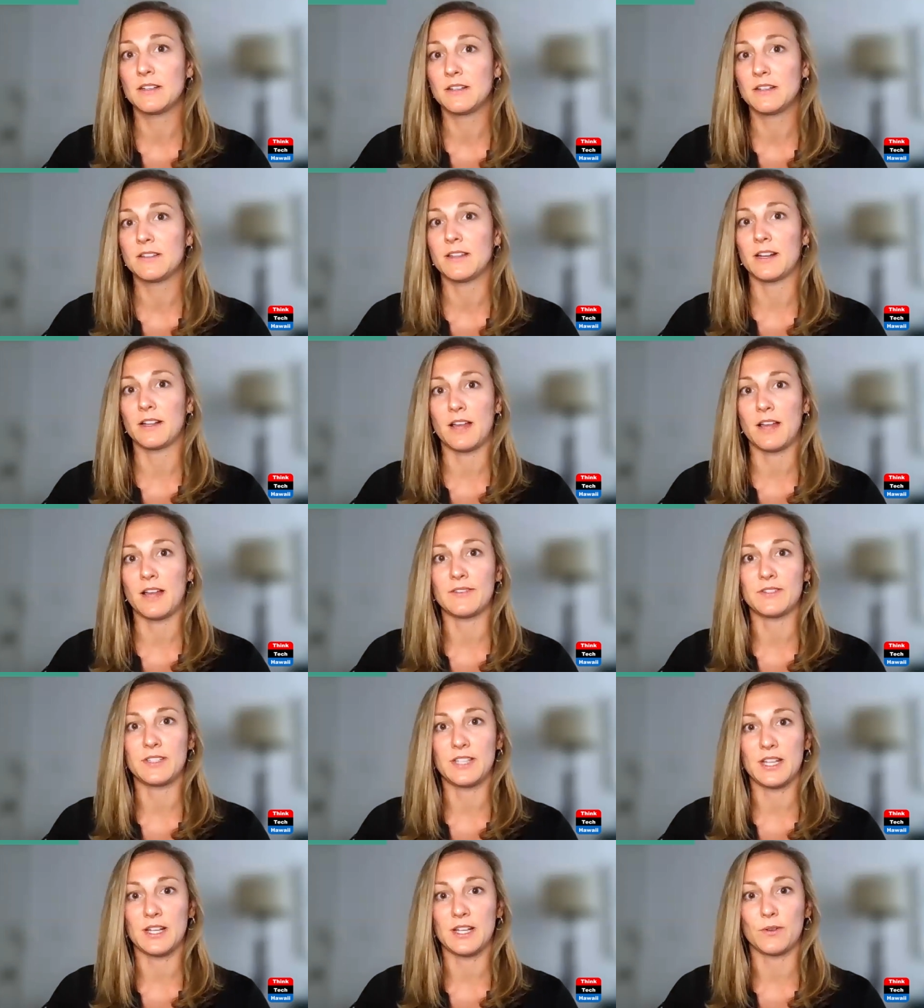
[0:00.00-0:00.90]
that a lot of
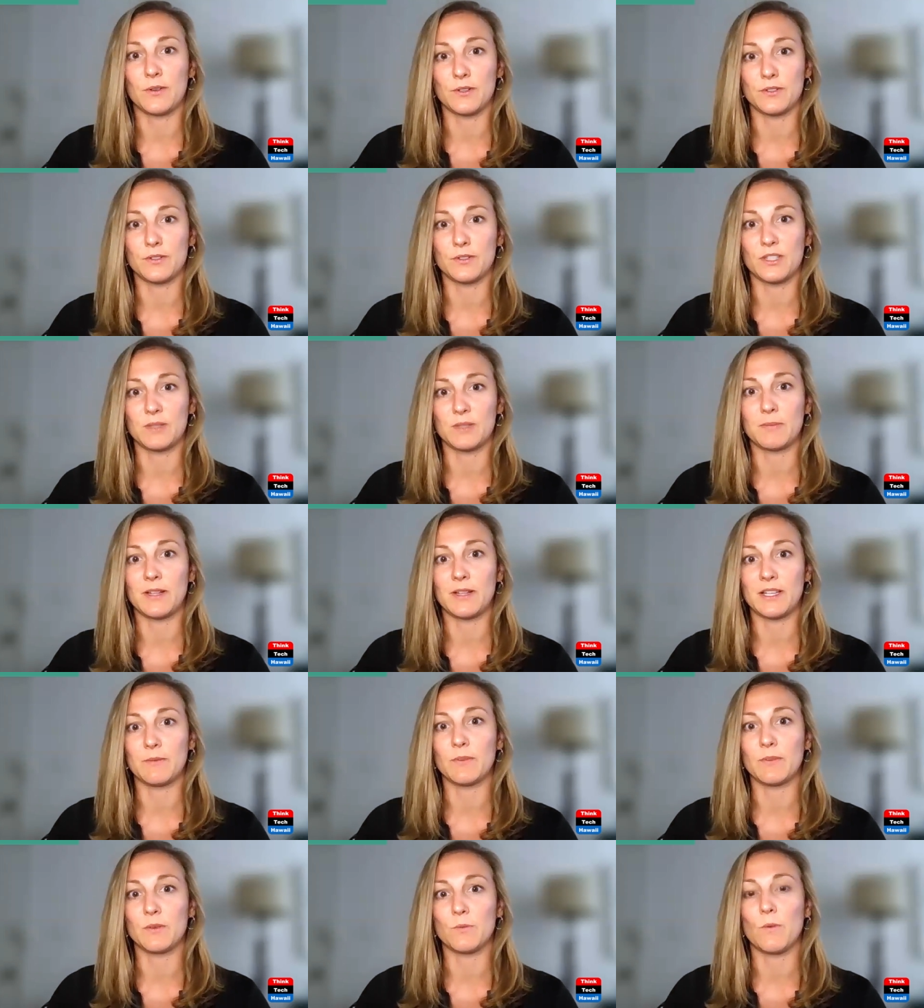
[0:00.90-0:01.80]
stakeholders ultimately
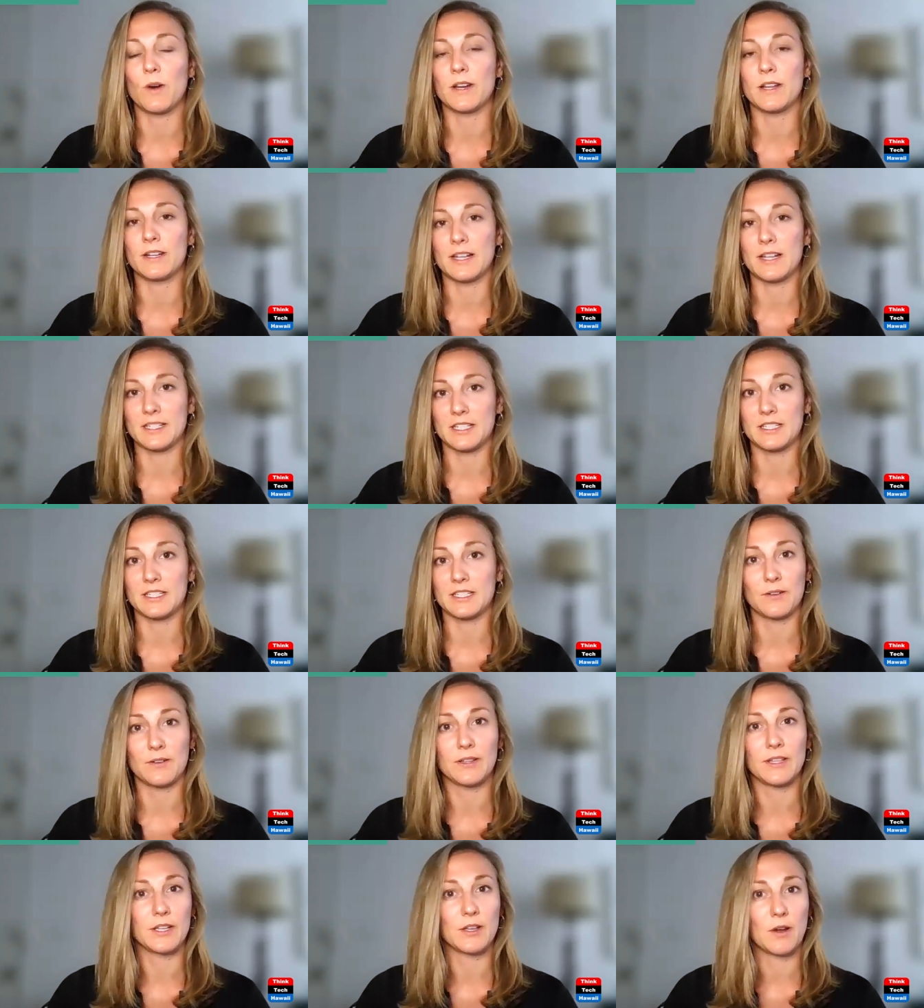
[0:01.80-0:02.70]
wouldn't want to
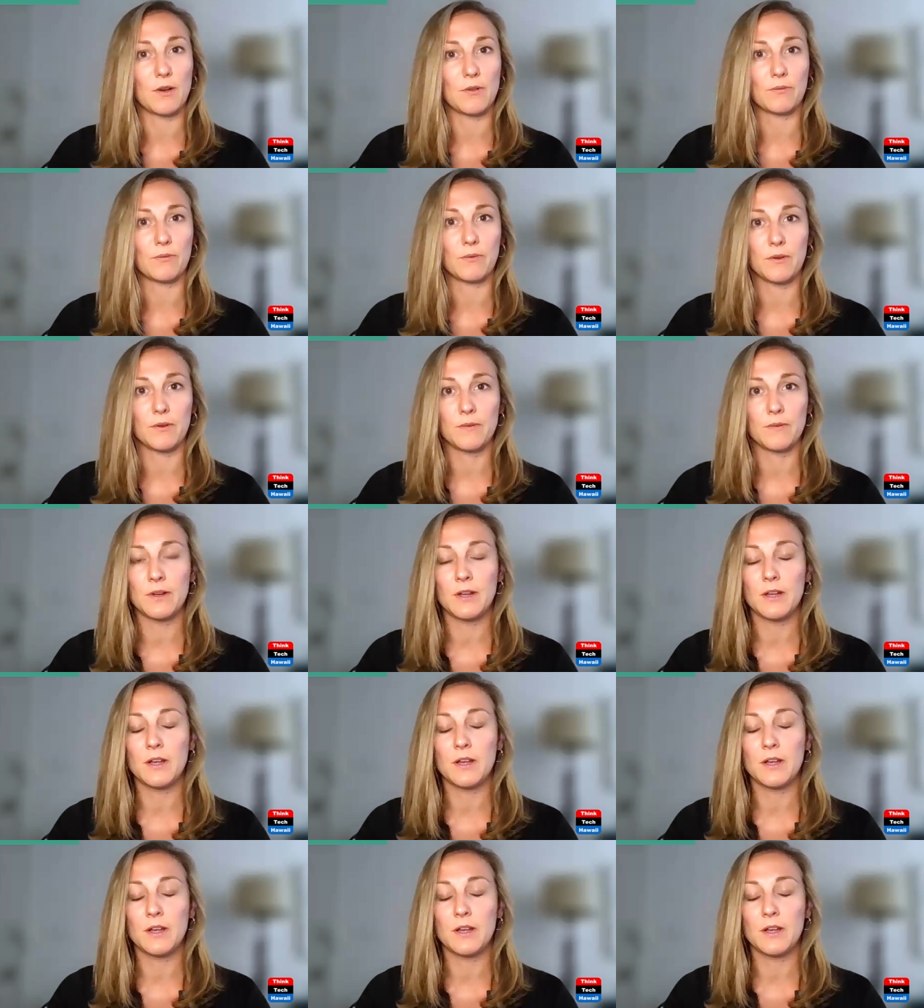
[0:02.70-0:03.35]
necessarily go through.